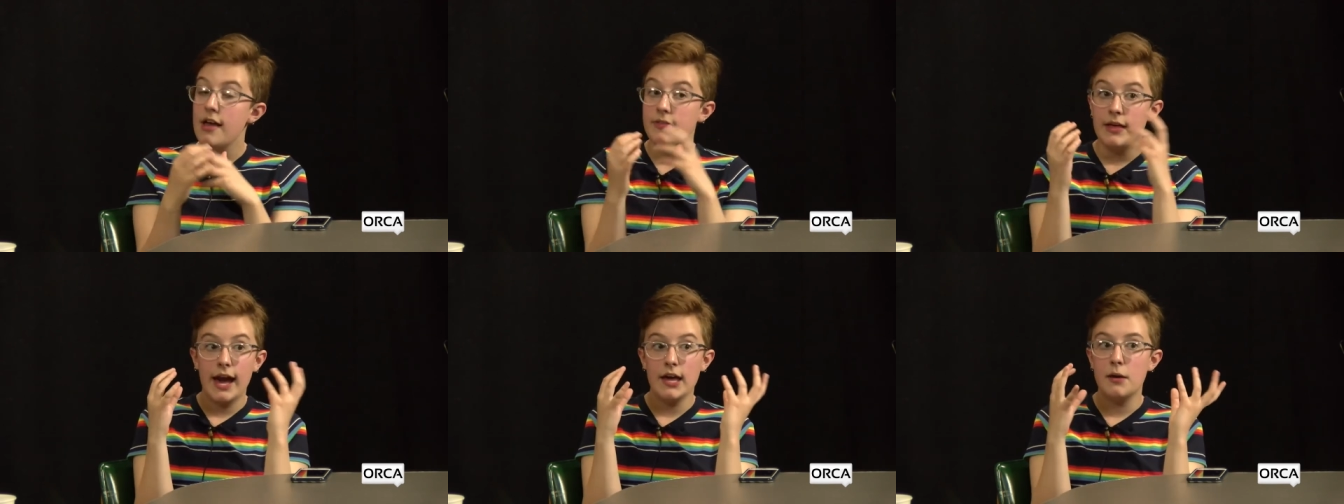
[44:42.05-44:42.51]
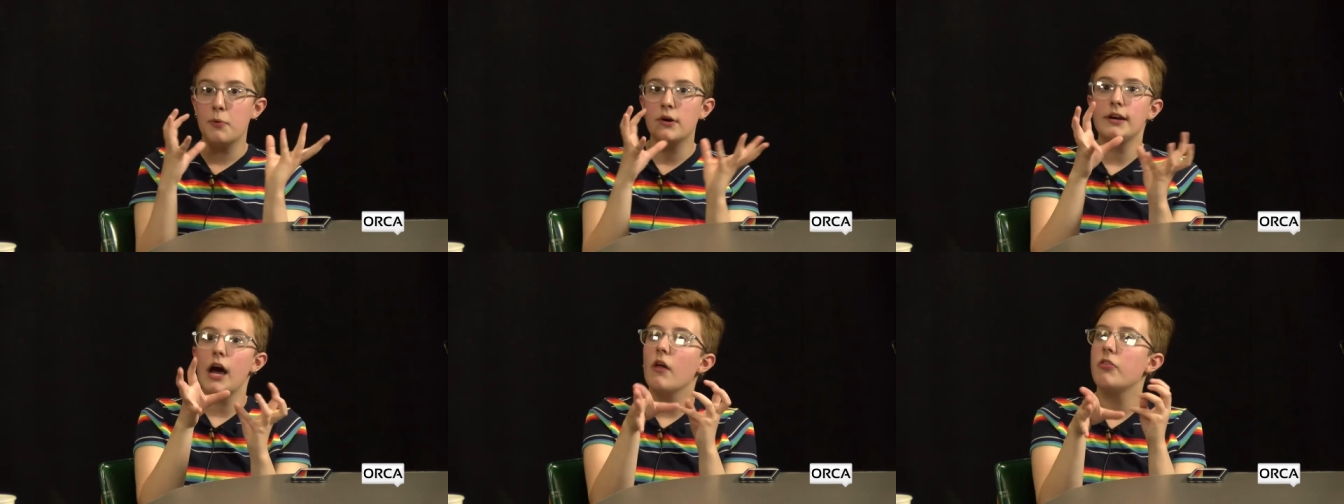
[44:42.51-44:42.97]
They kind of put
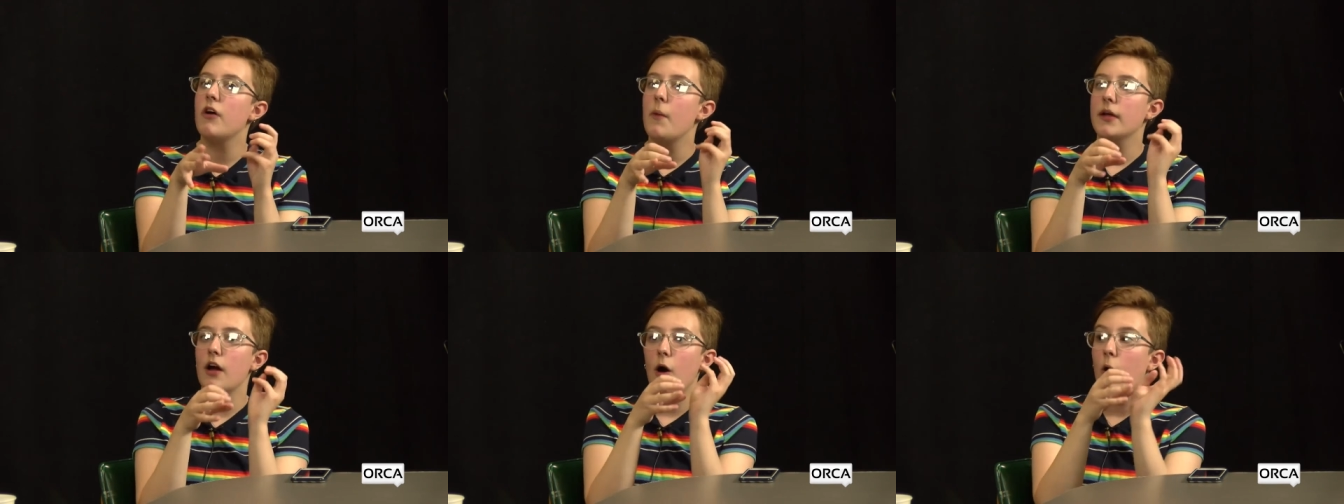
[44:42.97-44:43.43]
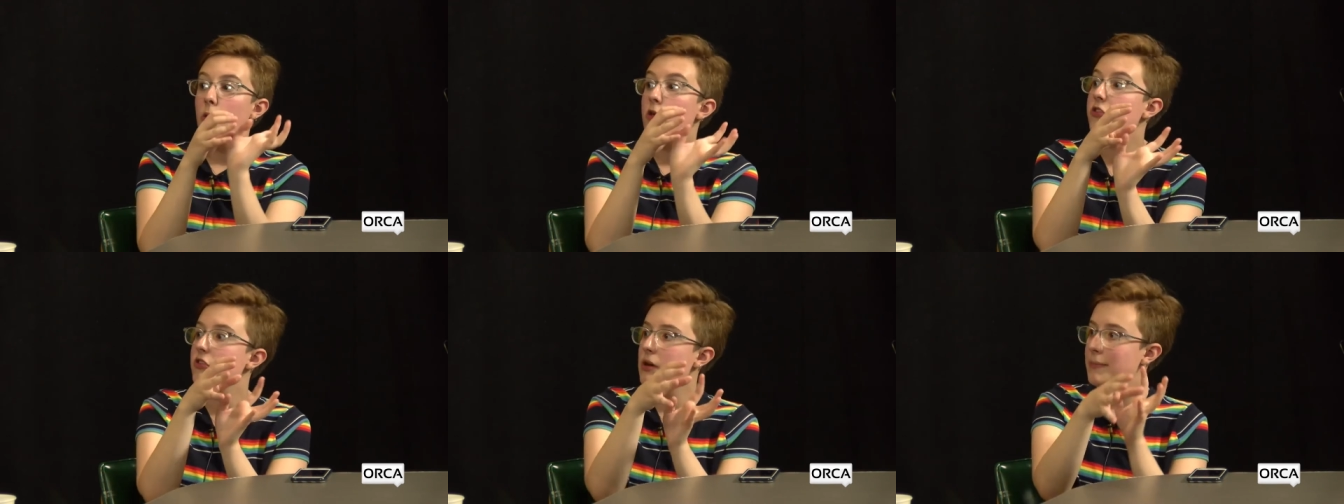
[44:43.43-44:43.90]
it out there, like, oh,
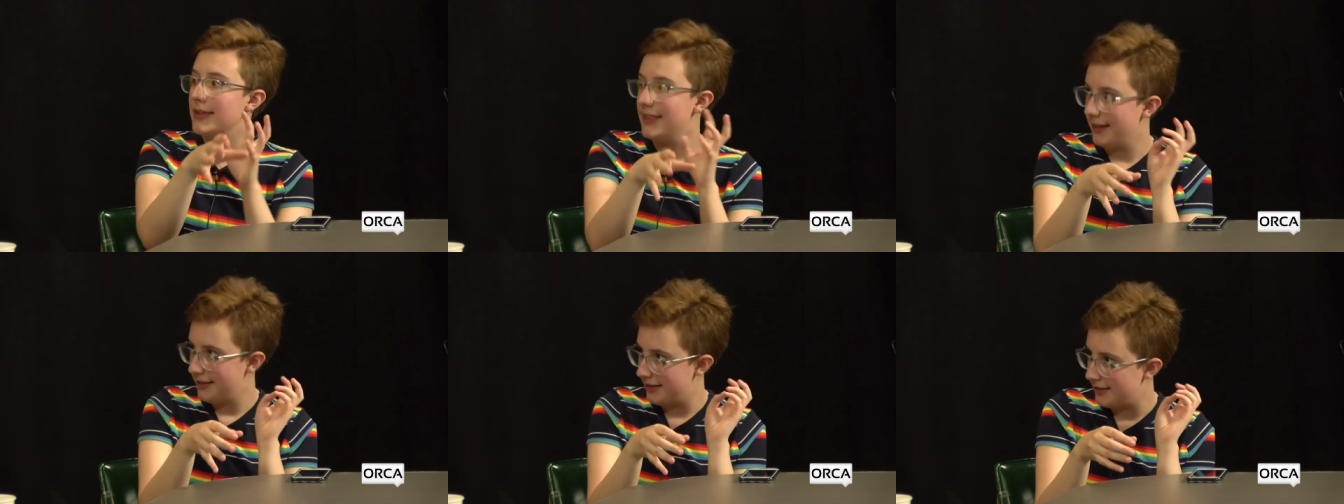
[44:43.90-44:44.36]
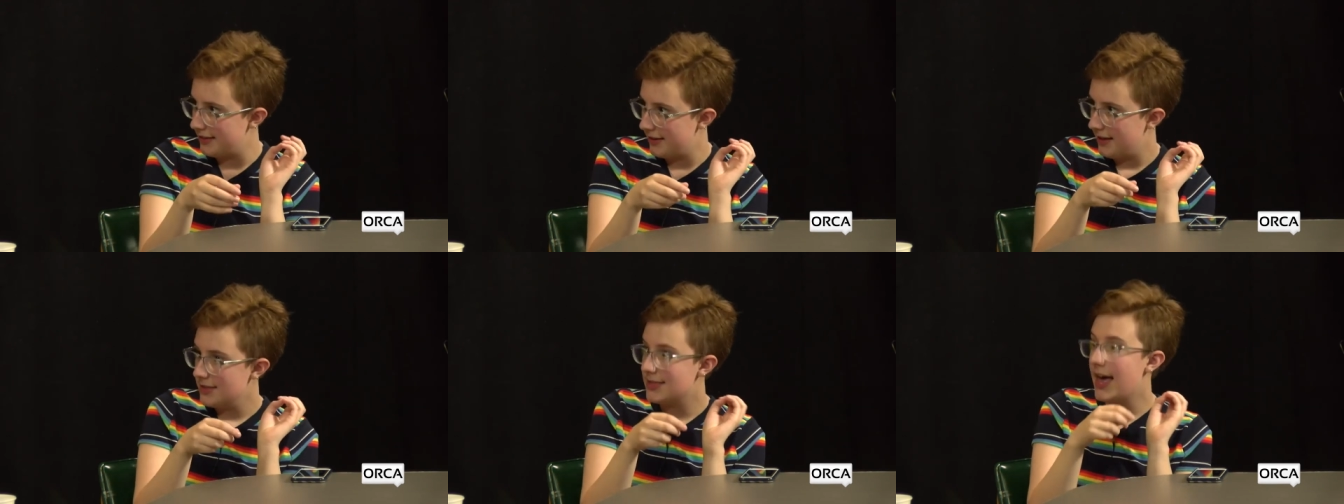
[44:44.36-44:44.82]
there's going to be this.
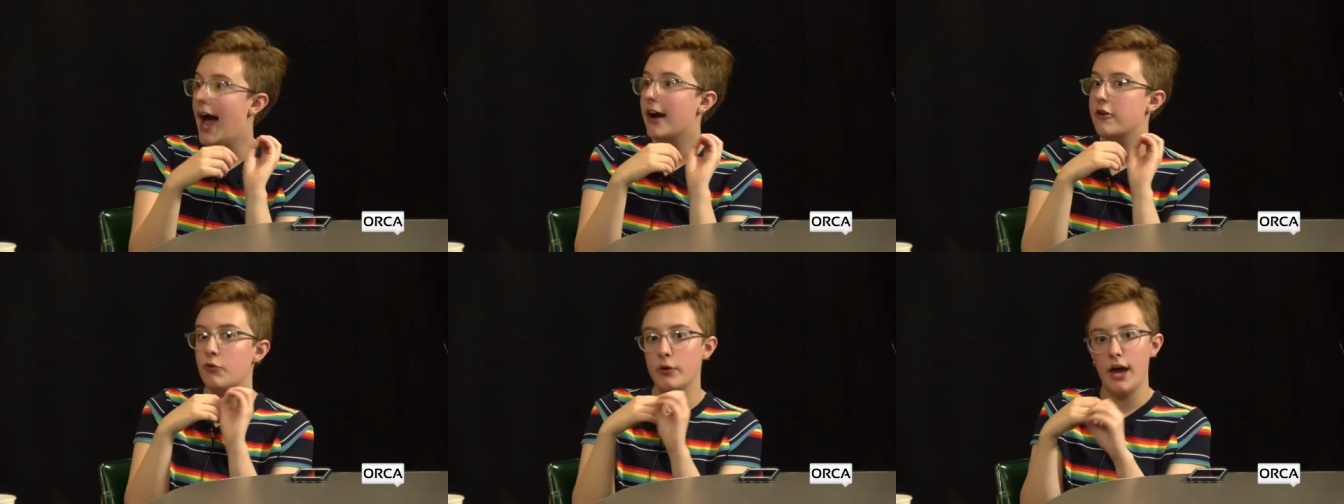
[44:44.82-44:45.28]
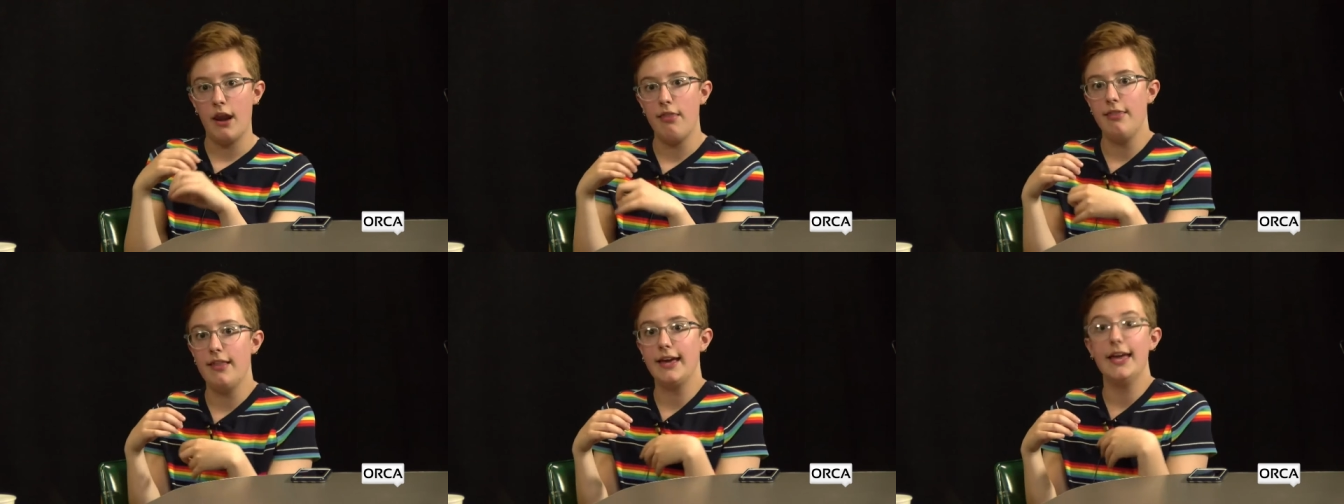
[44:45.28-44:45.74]
The actors were kind of
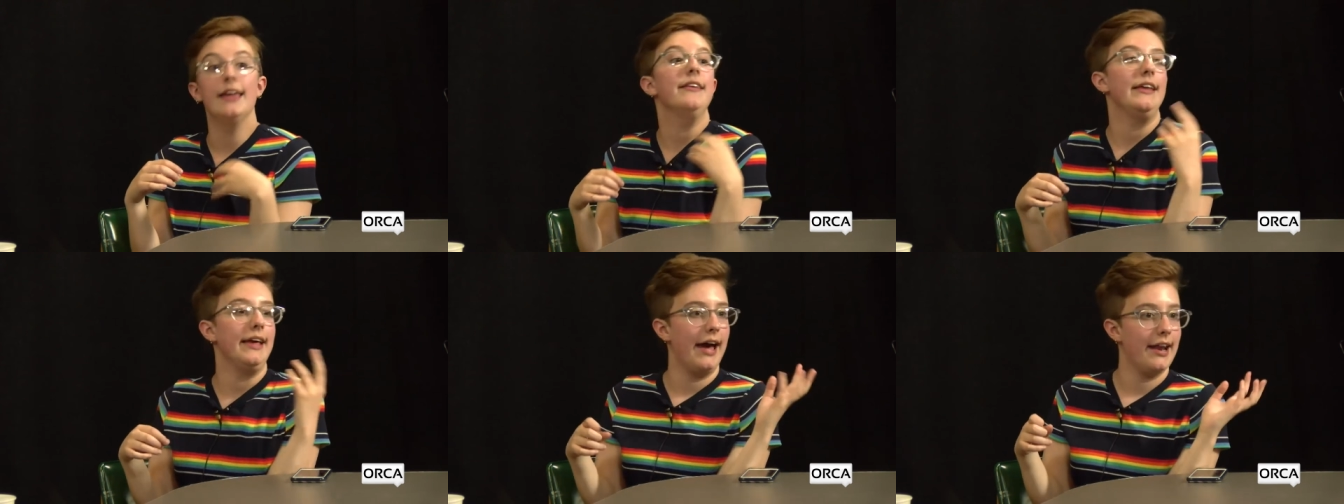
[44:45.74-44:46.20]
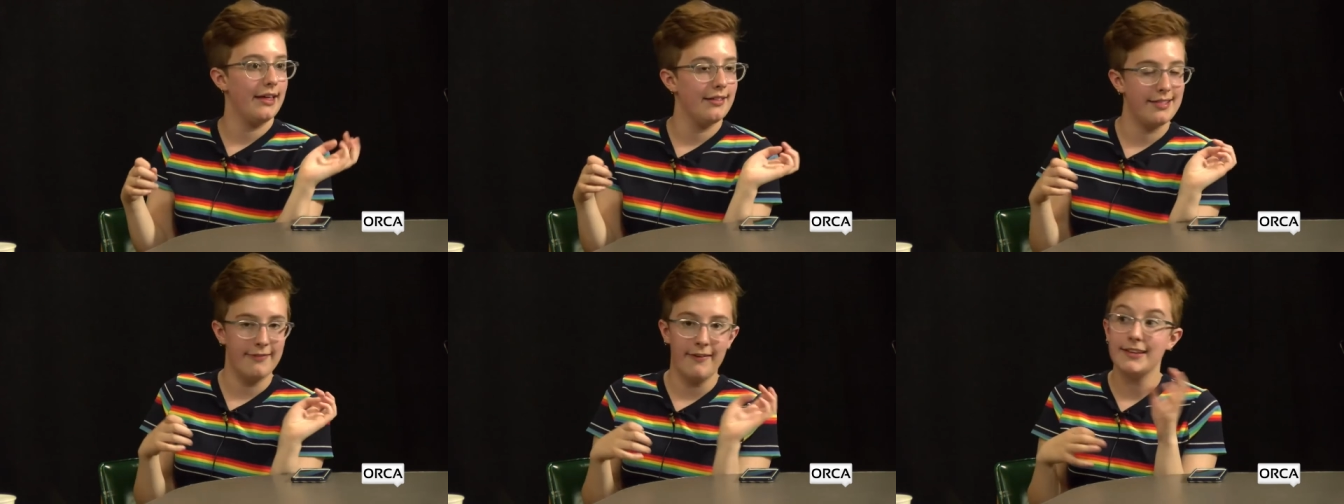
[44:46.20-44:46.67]
like hinting at it,
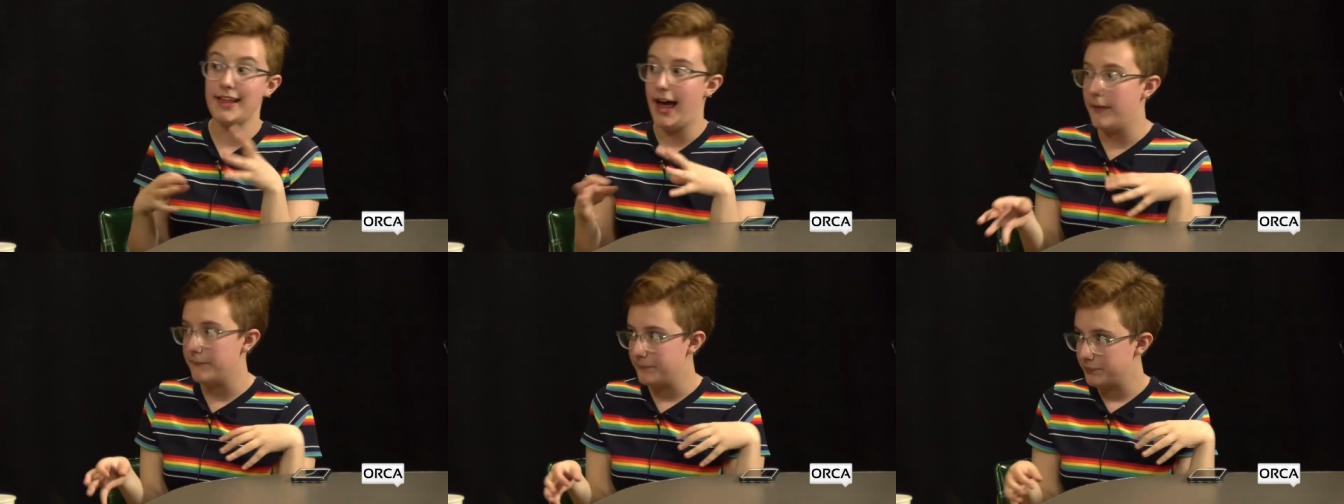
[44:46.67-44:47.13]
stuff like that.